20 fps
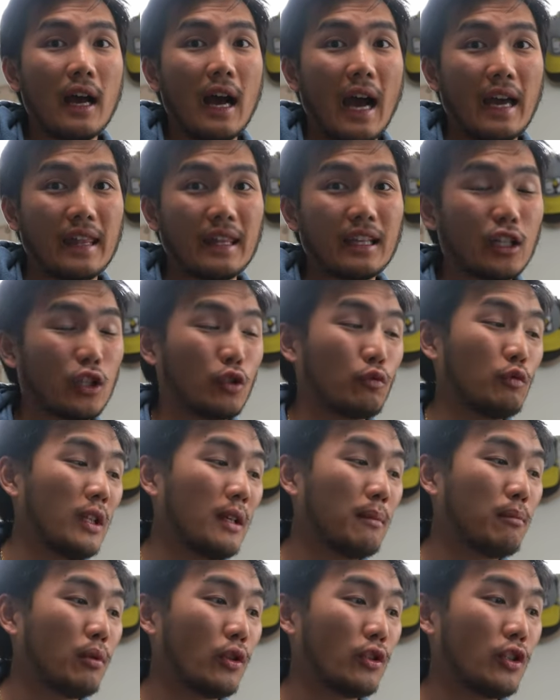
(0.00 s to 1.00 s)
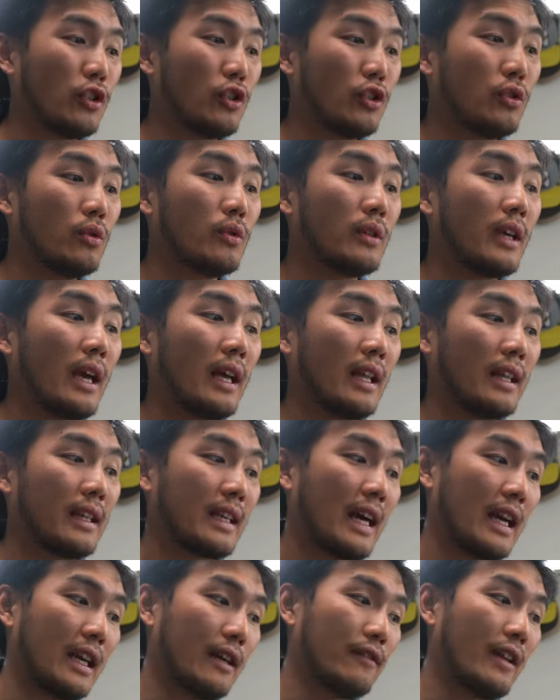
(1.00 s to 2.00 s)
I think it's really important to get
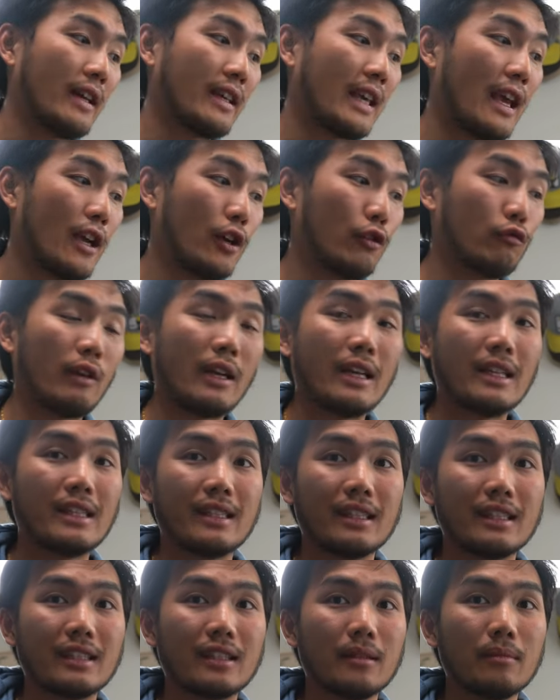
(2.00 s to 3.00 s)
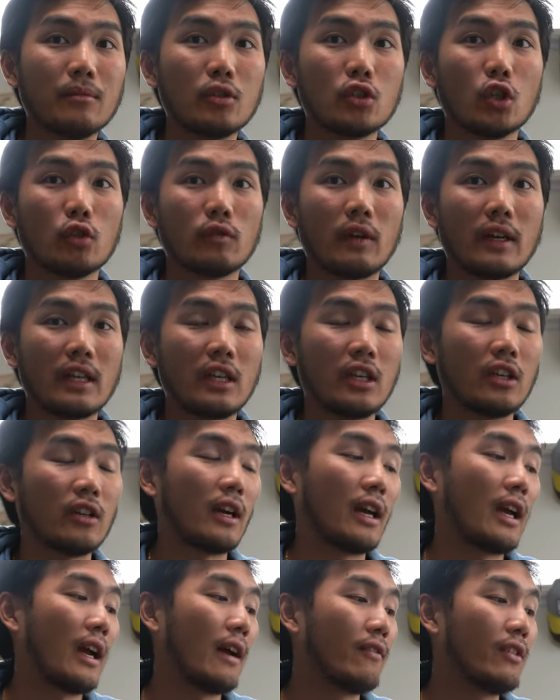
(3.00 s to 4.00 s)
kind of like a RAID system. So right here
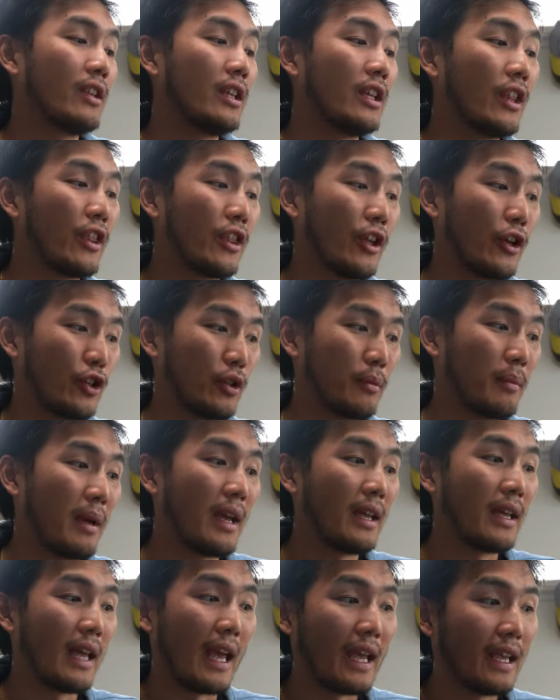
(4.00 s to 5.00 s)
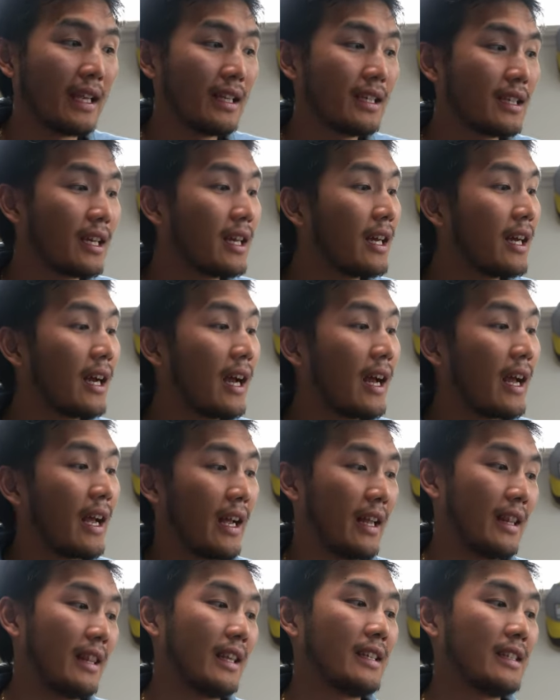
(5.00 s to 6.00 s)
I have the ThunderBay 8
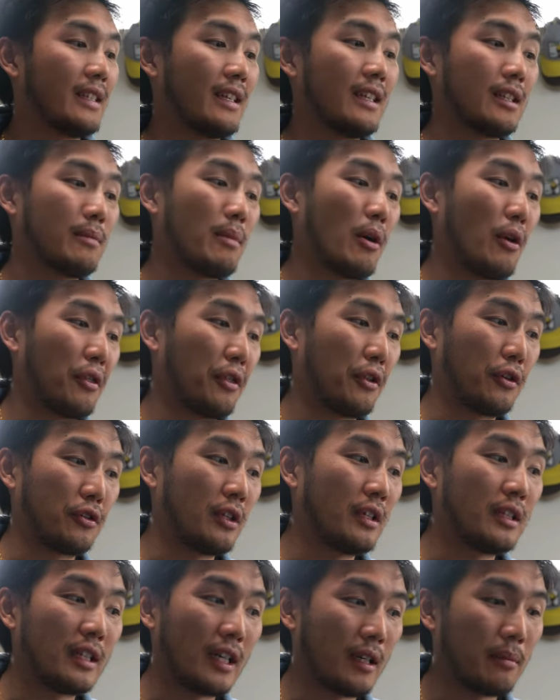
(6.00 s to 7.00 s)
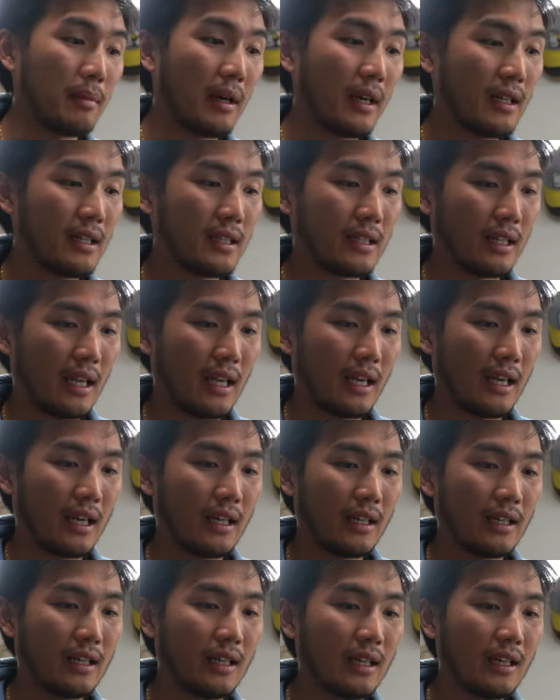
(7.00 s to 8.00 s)
and this thing is about 13 terabytes.
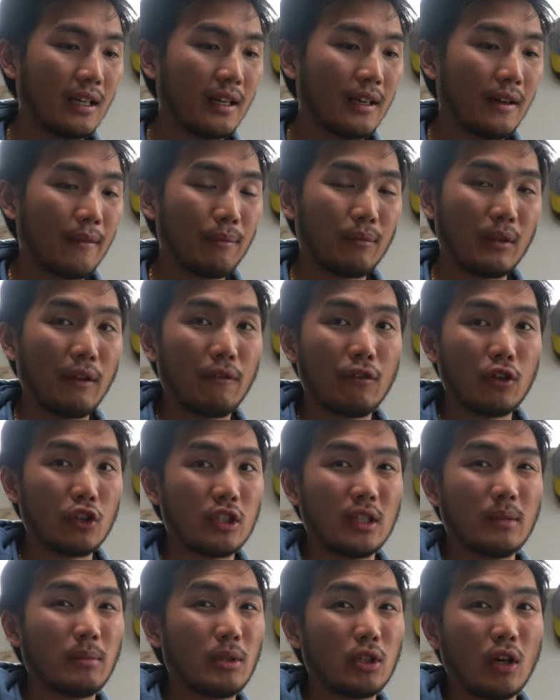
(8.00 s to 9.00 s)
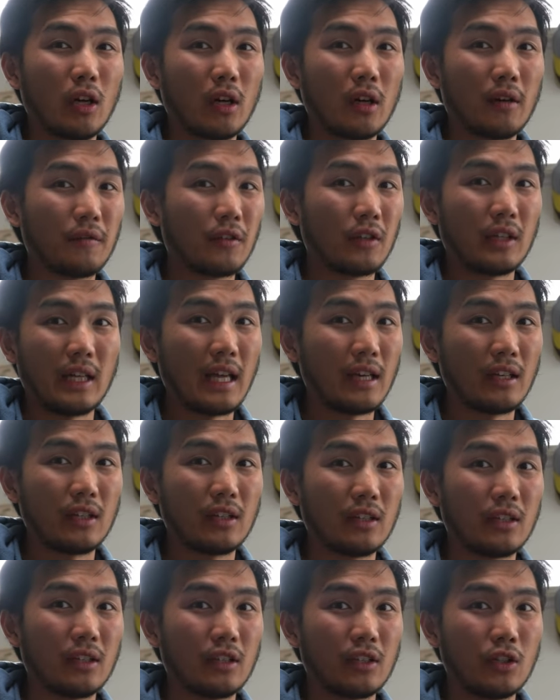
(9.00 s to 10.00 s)
And if you're a cinematographer and
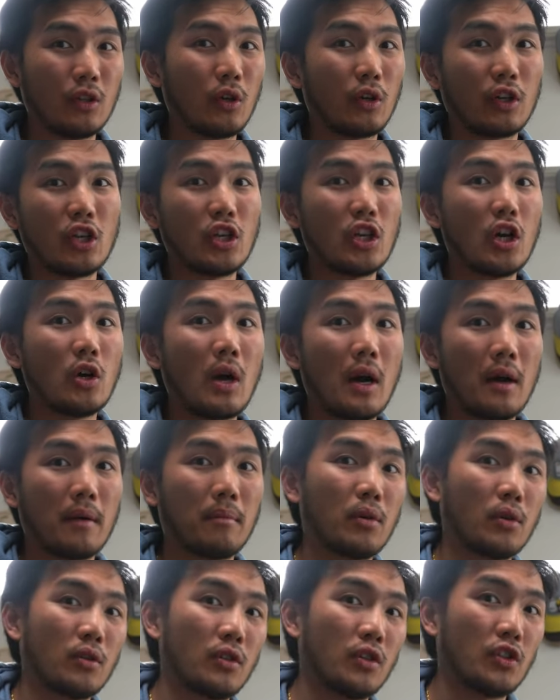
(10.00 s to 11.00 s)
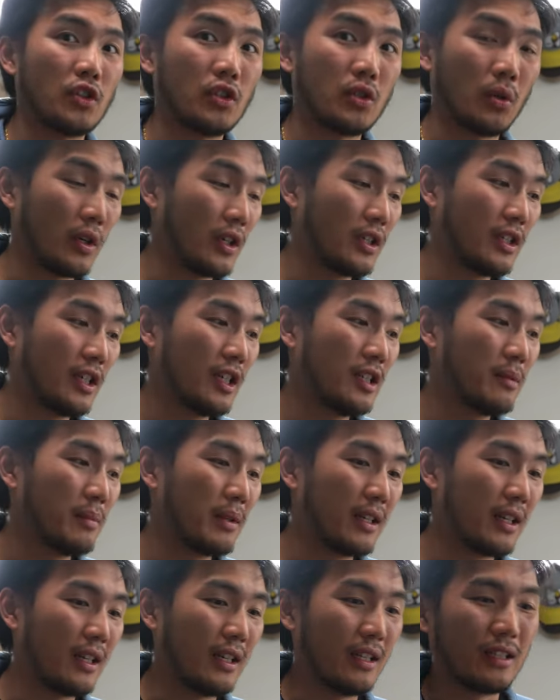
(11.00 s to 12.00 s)
editor, you already know how important storage is
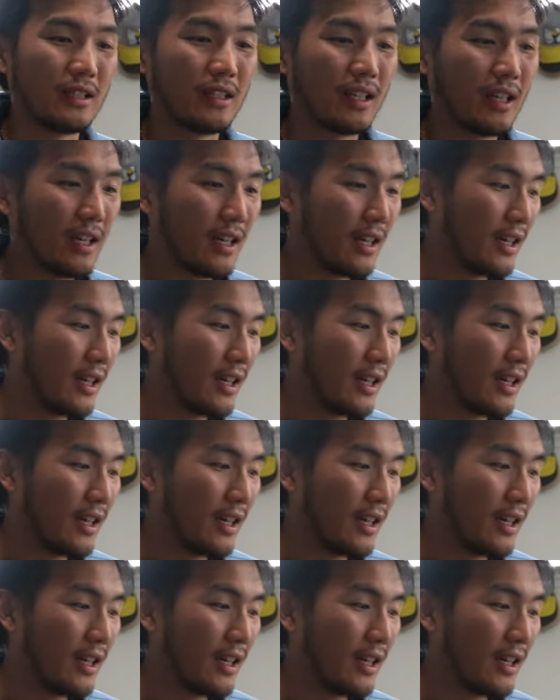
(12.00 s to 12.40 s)
because